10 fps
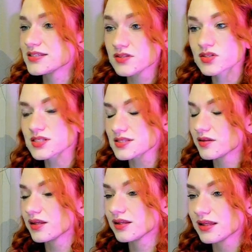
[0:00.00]
This is also
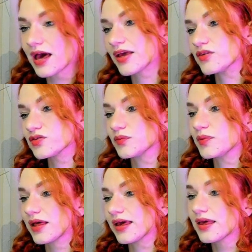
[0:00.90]
something that I used to
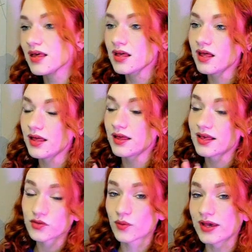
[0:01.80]
play
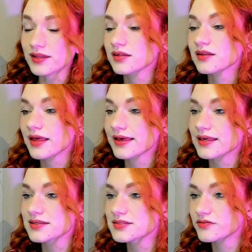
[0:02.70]
as white
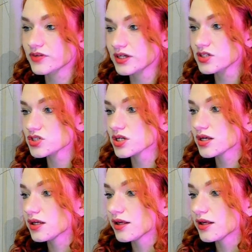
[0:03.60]
against the French.